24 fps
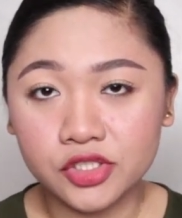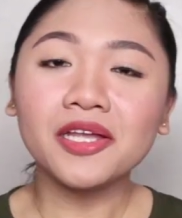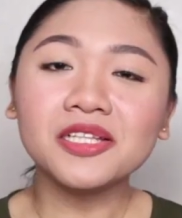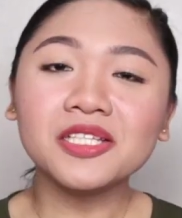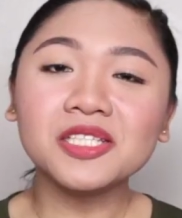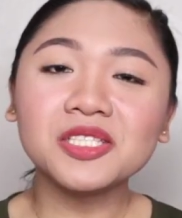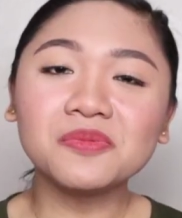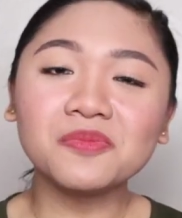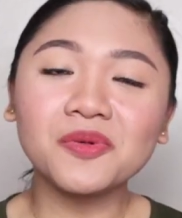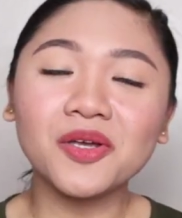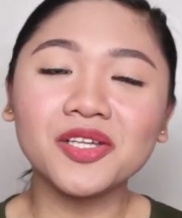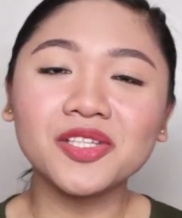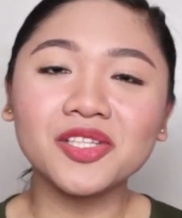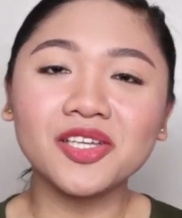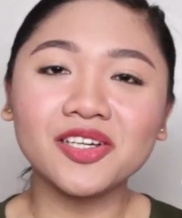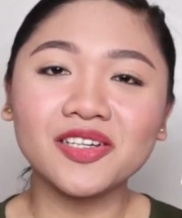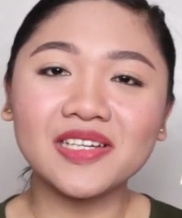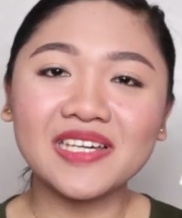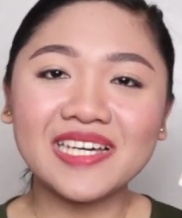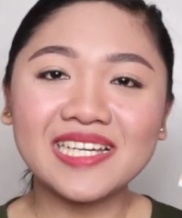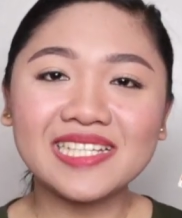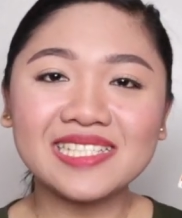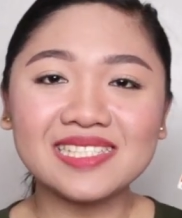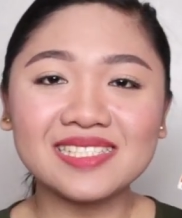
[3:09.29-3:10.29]
But this
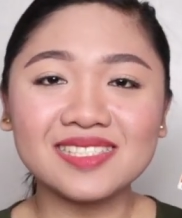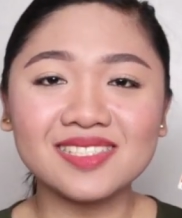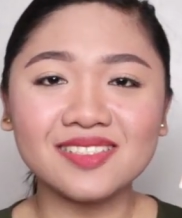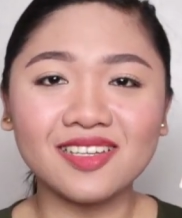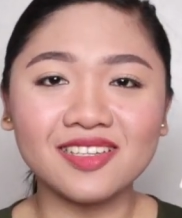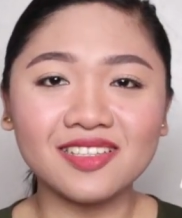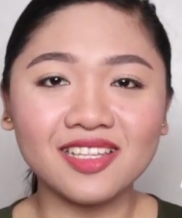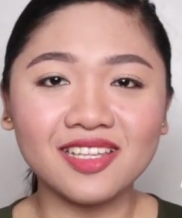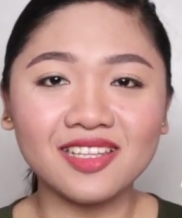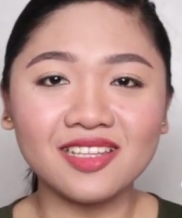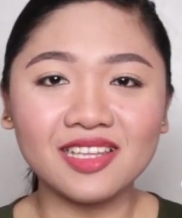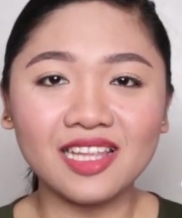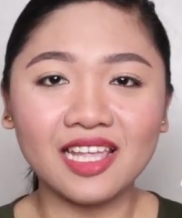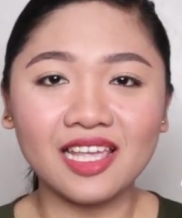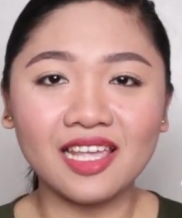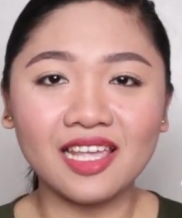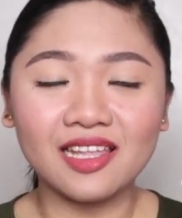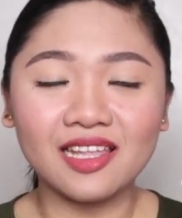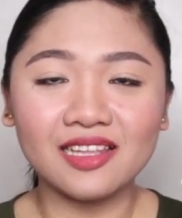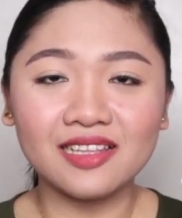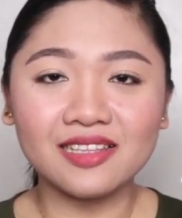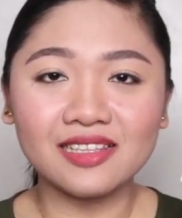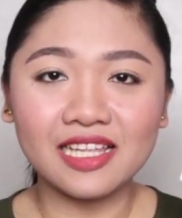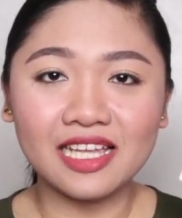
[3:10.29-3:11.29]
product guys is not
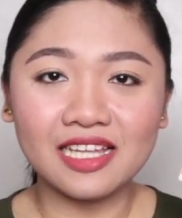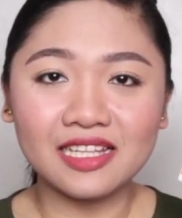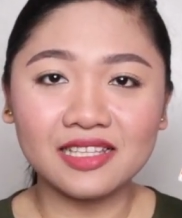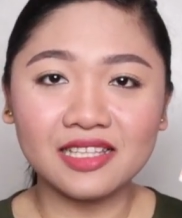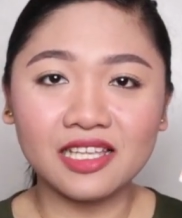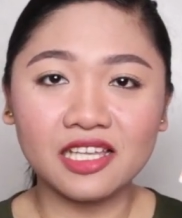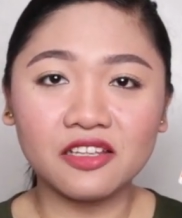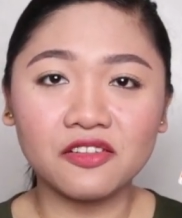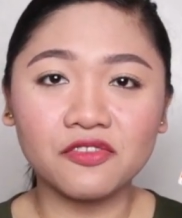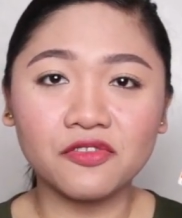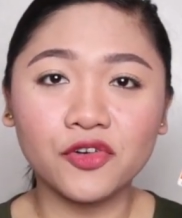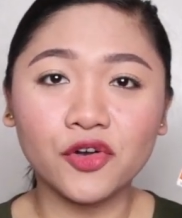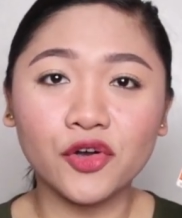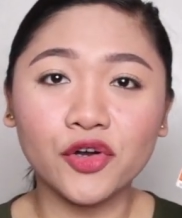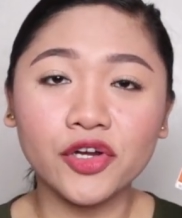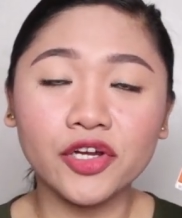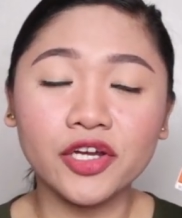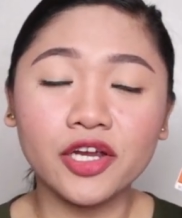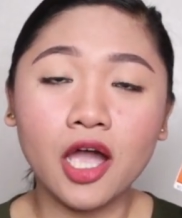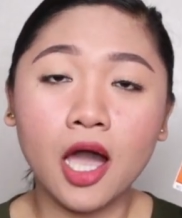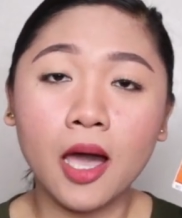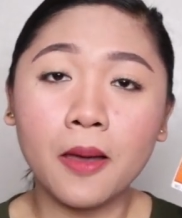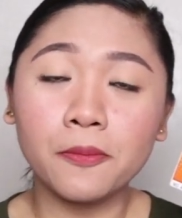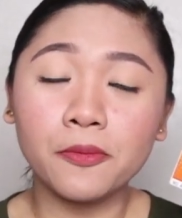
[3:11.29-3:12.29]
intended
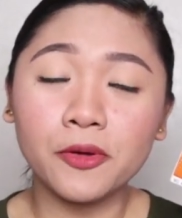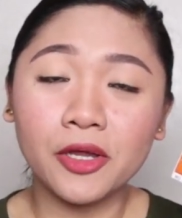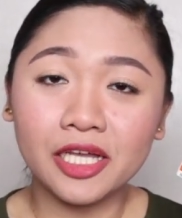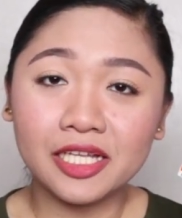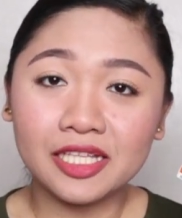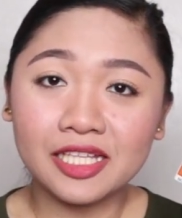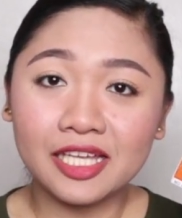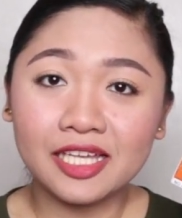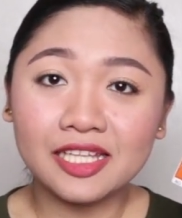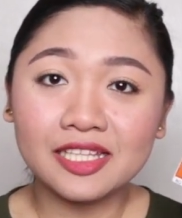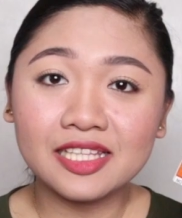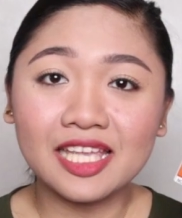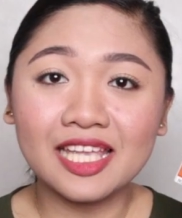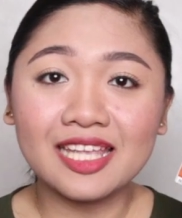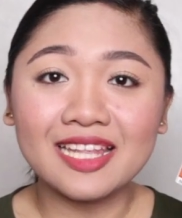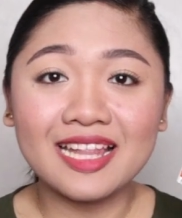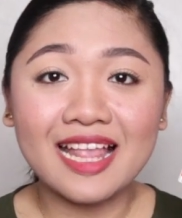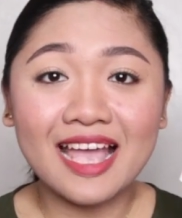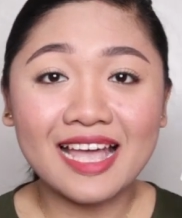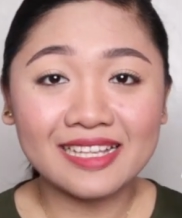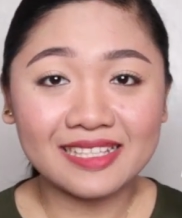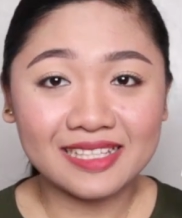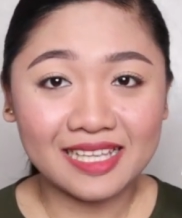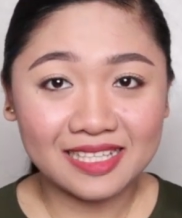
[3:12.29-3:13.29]
for pregnant and
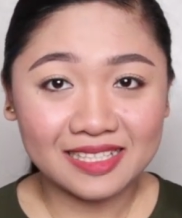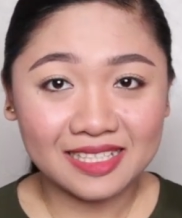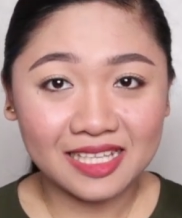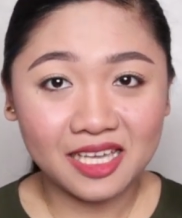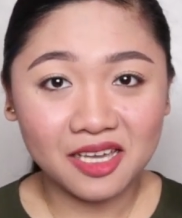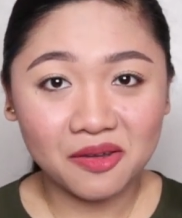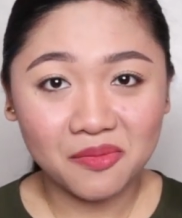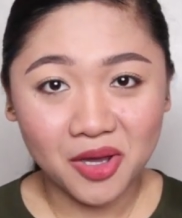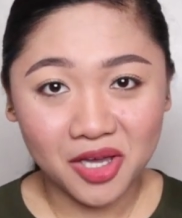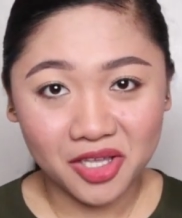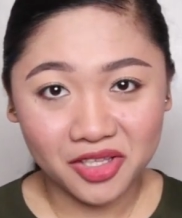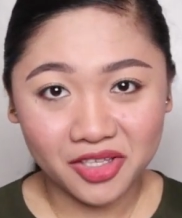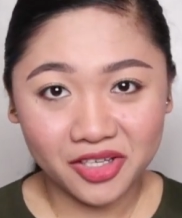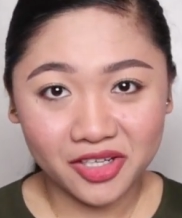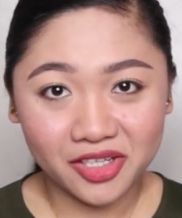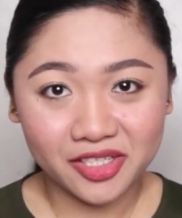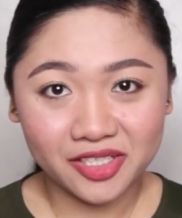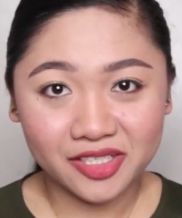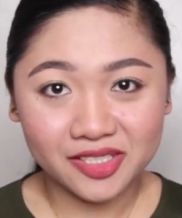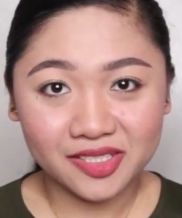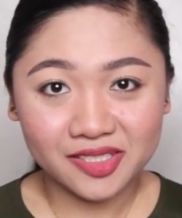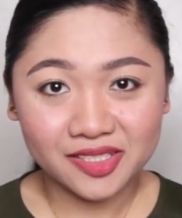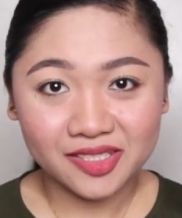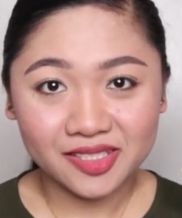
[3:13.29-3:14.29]
lactating
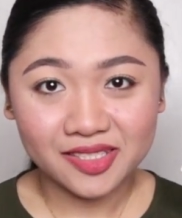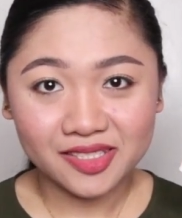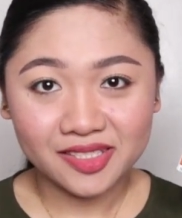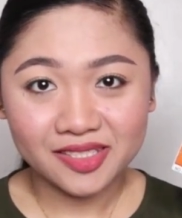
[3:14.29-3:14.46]
mothers.